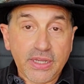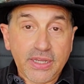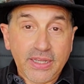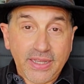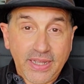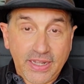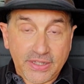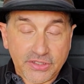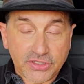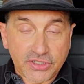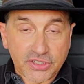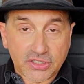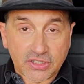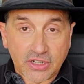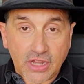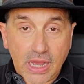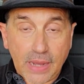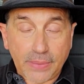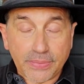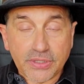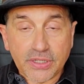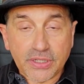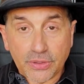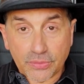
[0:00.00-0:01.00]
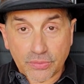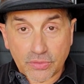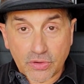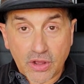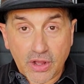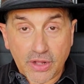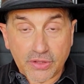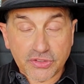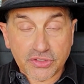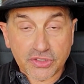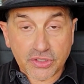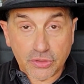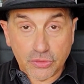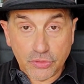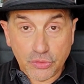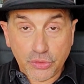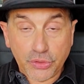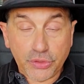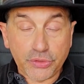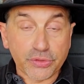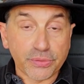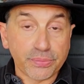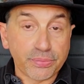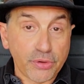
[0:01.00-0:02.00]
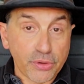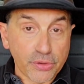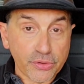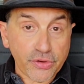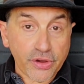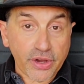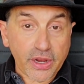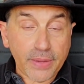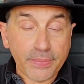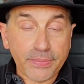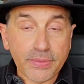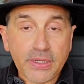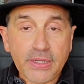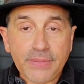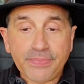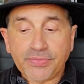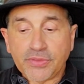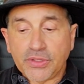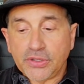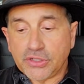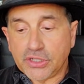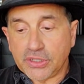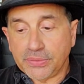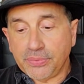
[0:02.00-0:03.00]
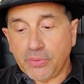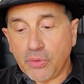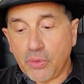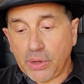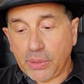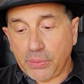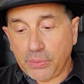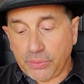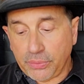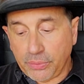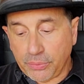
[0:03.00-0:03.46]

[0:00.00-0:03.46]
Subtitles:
and stopped Iran's nuclear program to the point